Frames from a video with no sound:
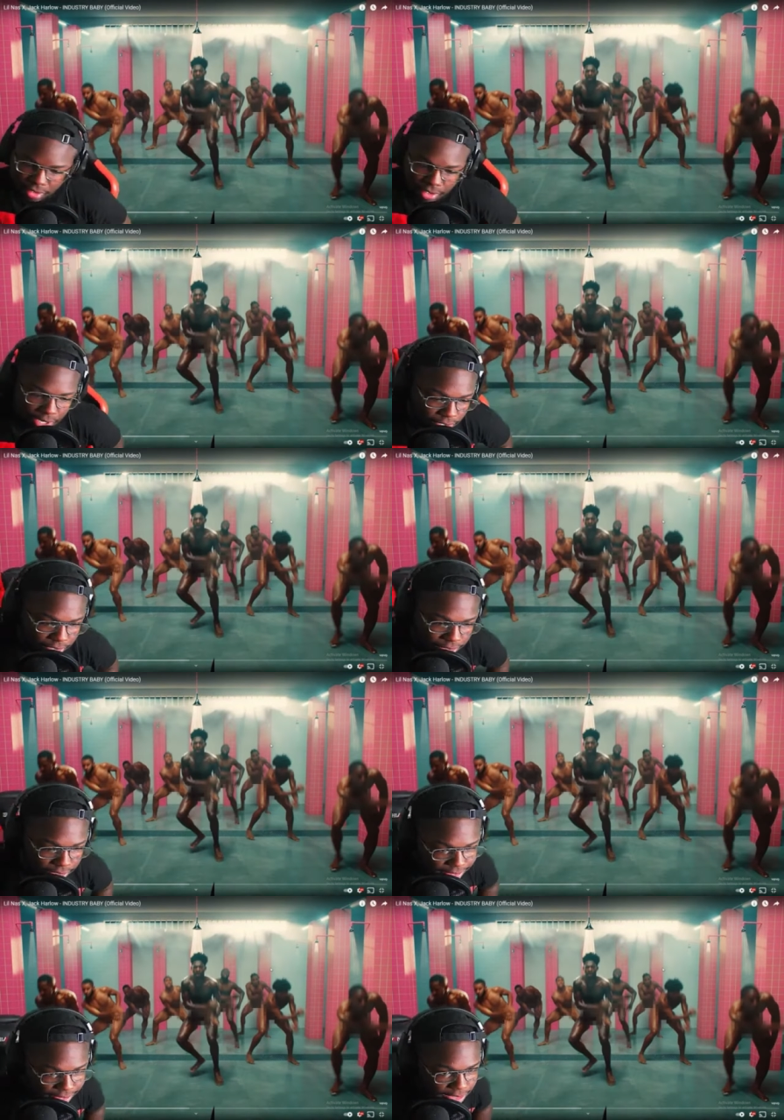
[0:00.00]
know these niggas
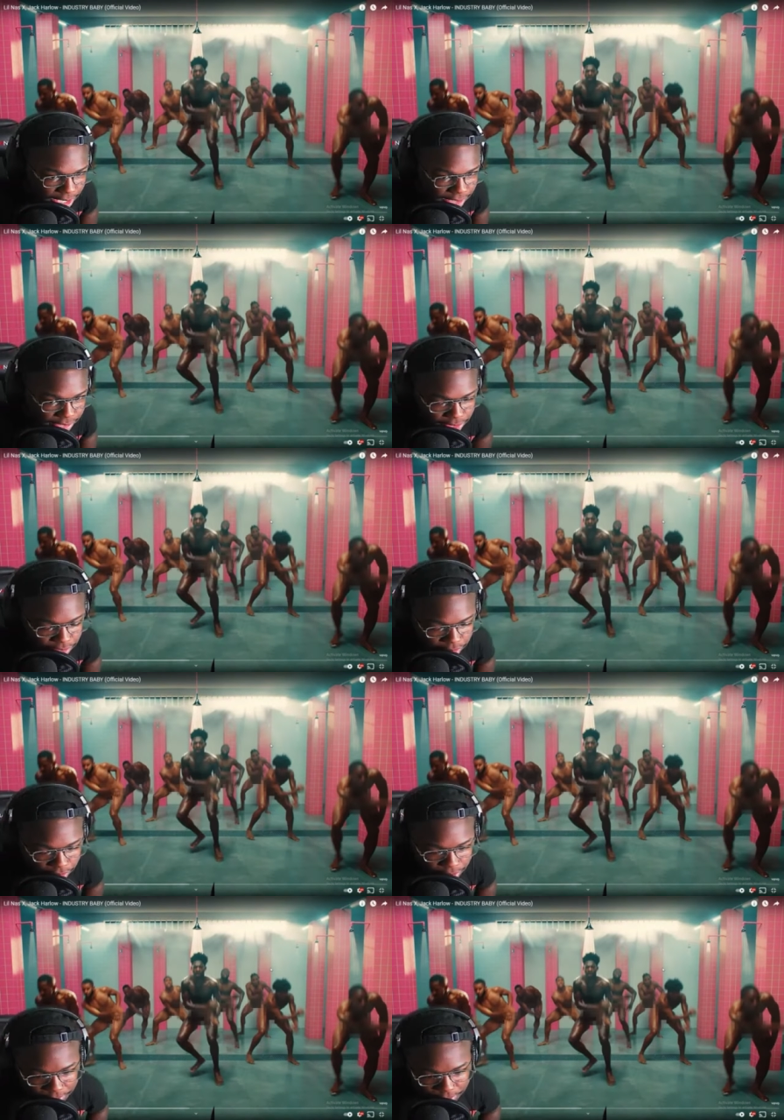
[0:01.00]
did not just do the crybaby.
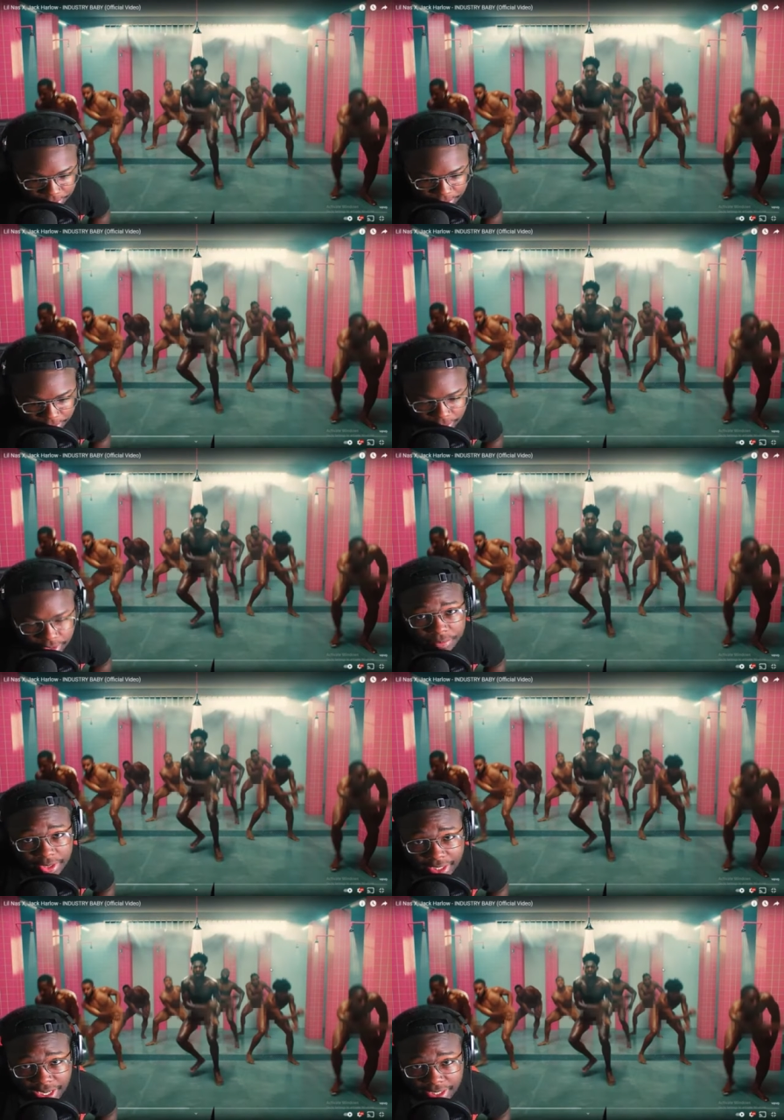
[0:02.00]
Can we can we lead
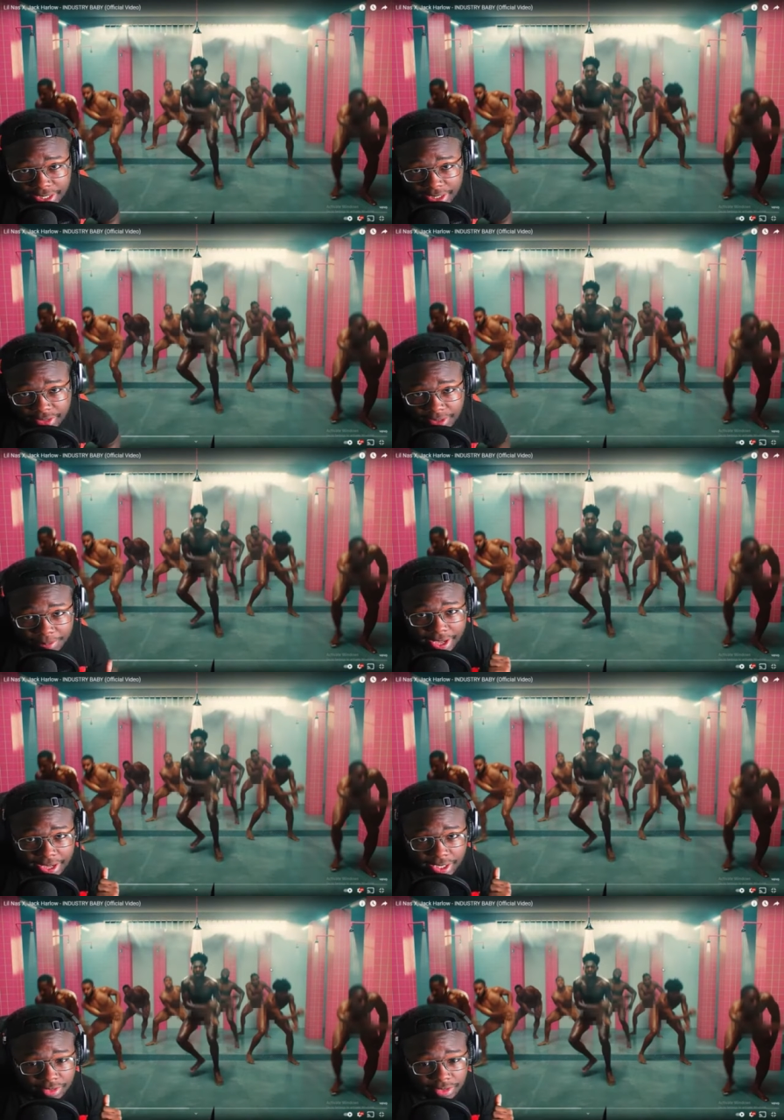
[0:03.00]
that dance in the past?
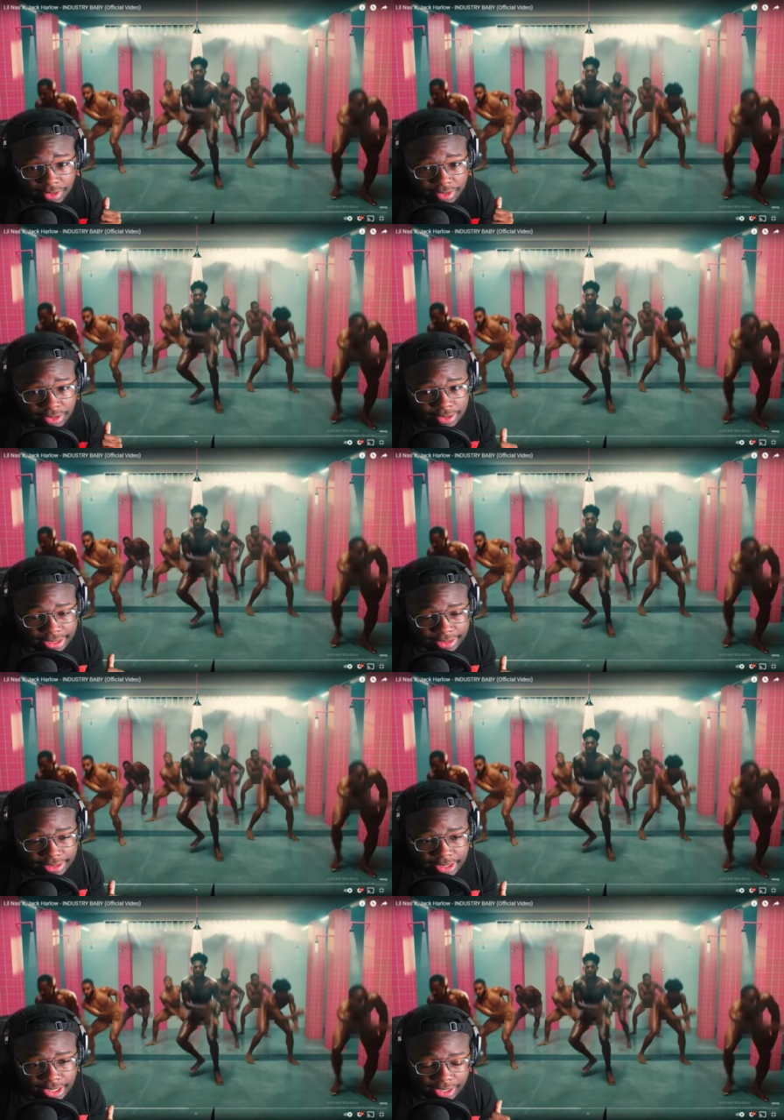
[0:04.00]
These niggas just
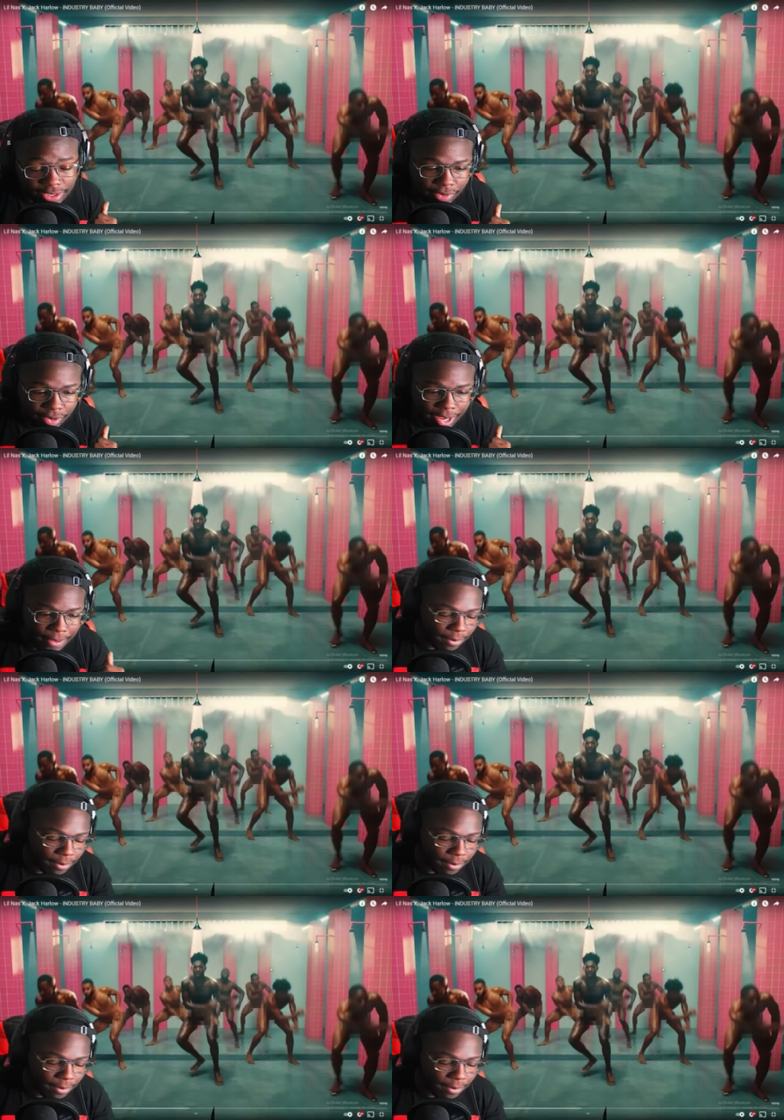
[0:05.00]
did the crybaby.